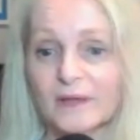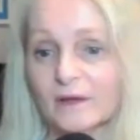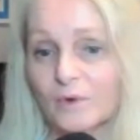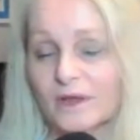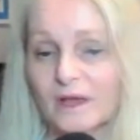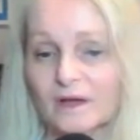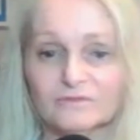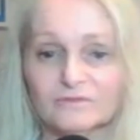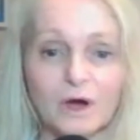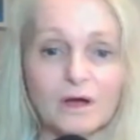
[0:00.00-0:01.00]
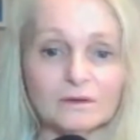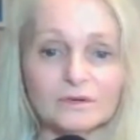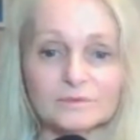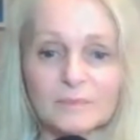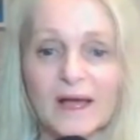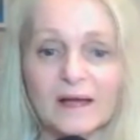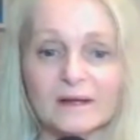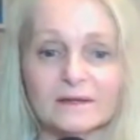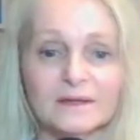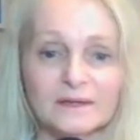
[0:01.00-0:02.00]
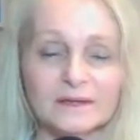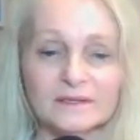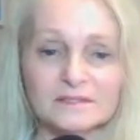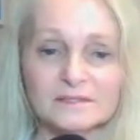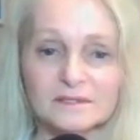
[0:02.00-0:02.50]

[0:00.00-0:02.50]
and we have not looked back. It's